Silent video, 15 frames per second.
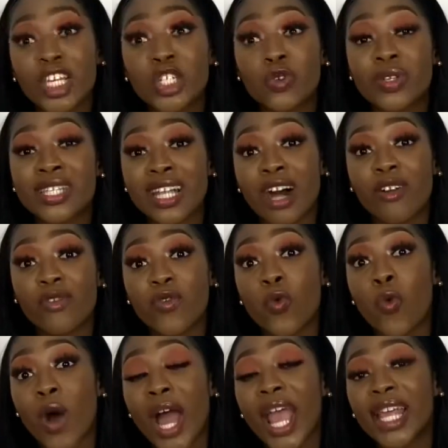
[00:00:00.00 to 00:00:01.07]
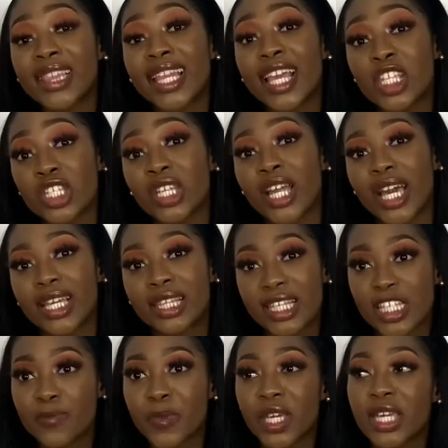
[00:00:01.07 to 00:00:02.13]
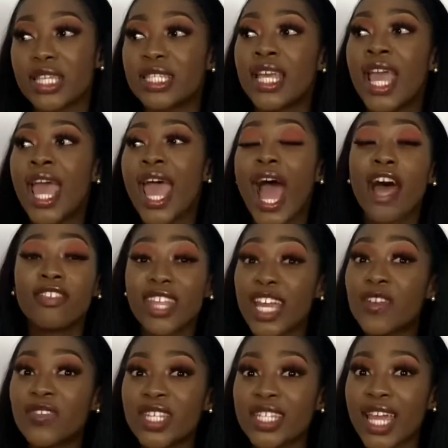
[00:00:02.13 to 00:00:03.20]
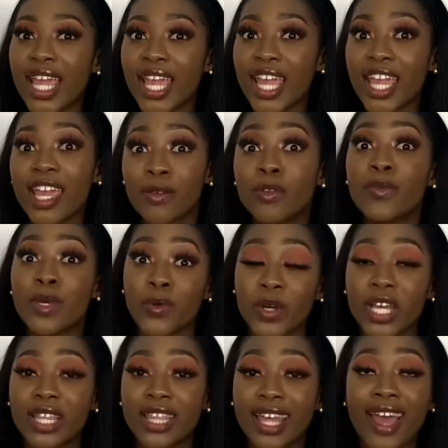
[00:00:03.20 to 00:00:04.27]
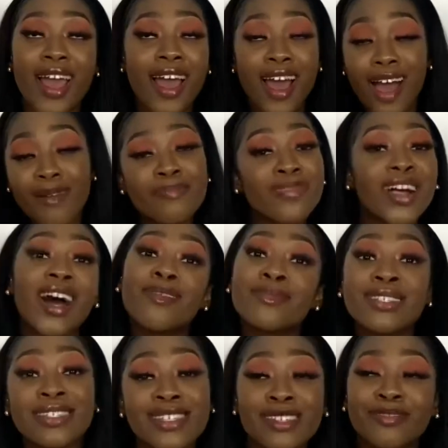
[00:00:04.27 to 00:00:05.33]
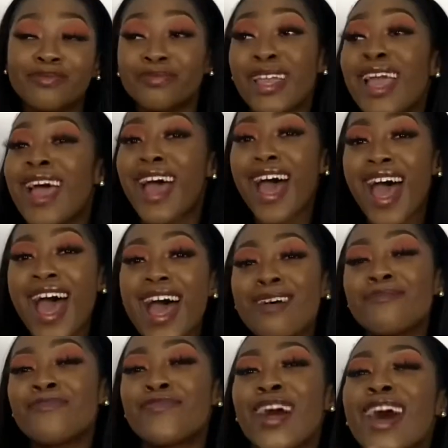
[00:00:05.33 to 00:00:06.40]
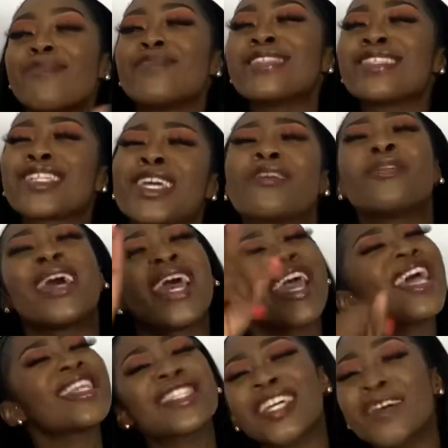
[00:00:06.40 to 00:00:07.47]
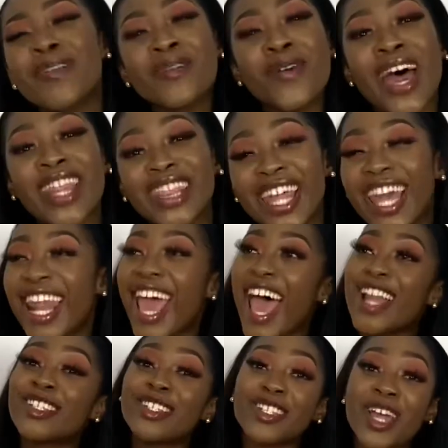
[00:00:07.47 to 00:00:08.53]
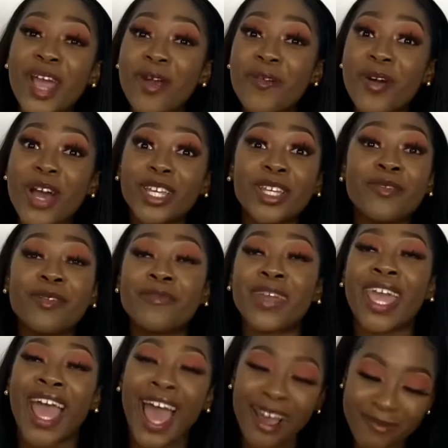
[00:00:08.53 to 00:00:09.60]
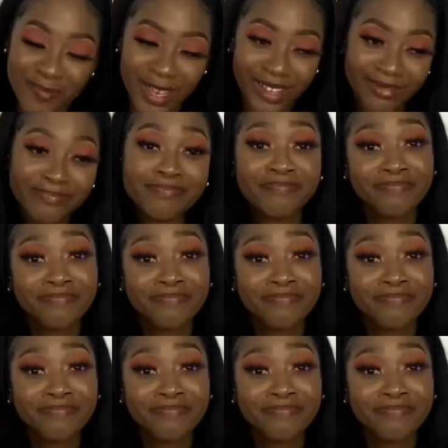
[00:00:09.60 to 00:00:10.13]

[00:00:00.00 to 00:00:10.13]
yourself why things are like this, because at the end of the day, it will be worth it. I promise you. I promise you, it's gonna be worth it, and you know what? You will be happy. No,